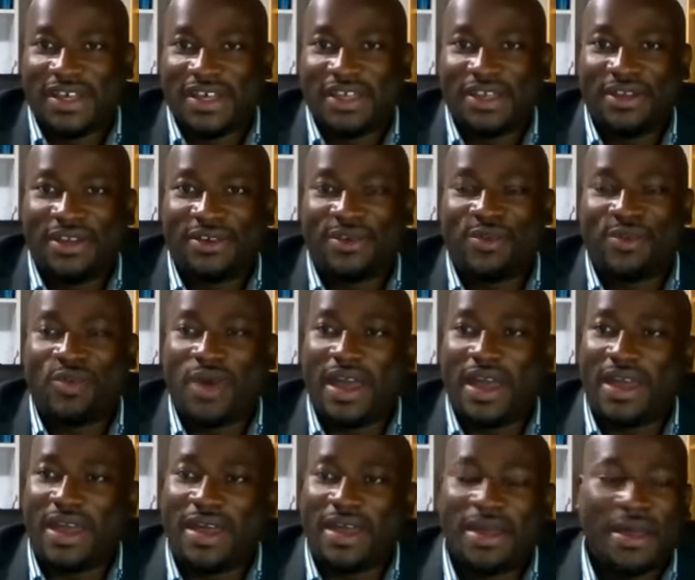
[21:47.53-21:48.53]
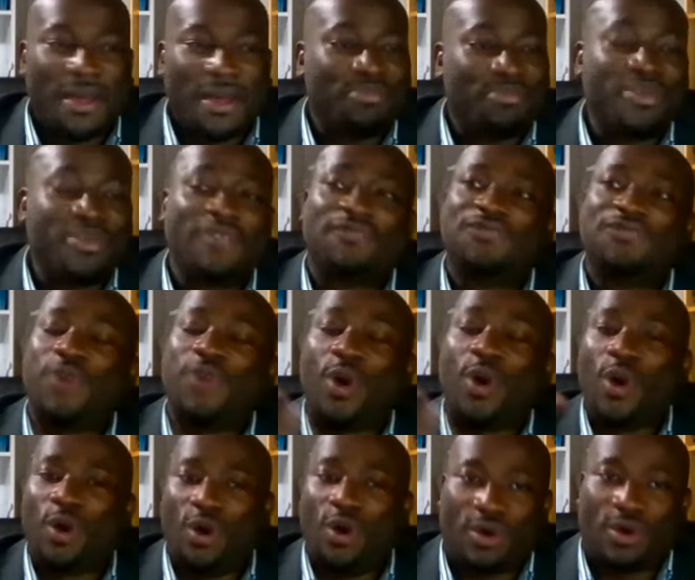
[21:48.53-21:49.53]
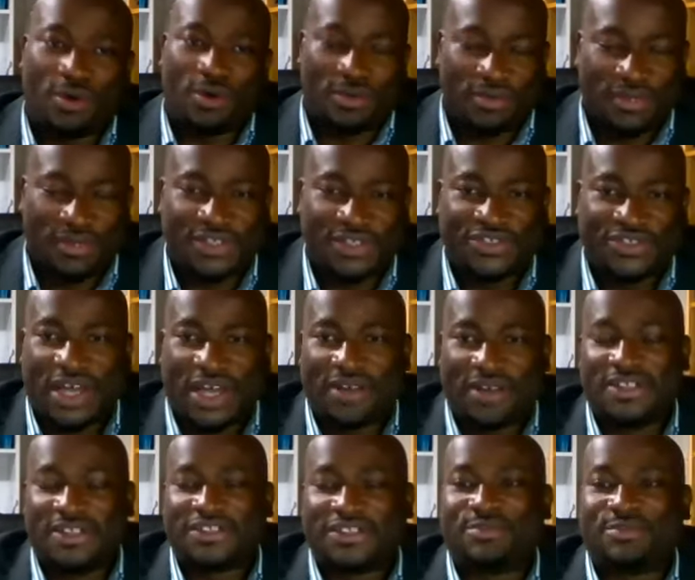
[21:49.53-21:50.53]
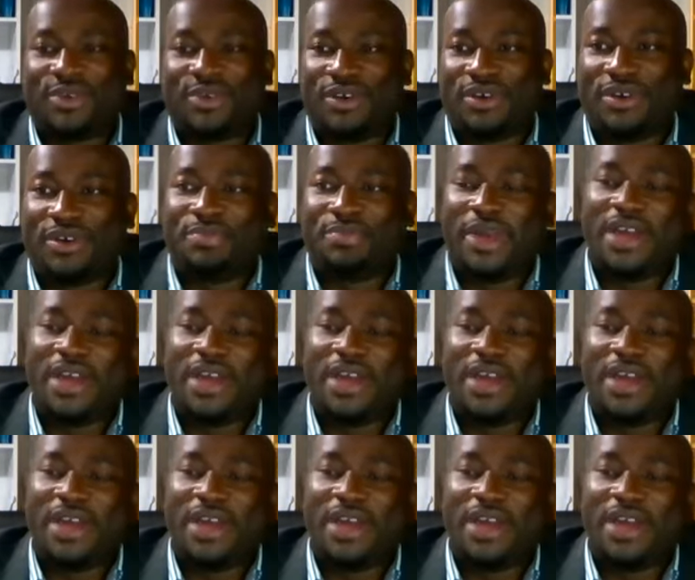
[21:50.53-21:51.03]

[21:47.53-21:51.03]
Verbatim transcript: you know, where before the child is born,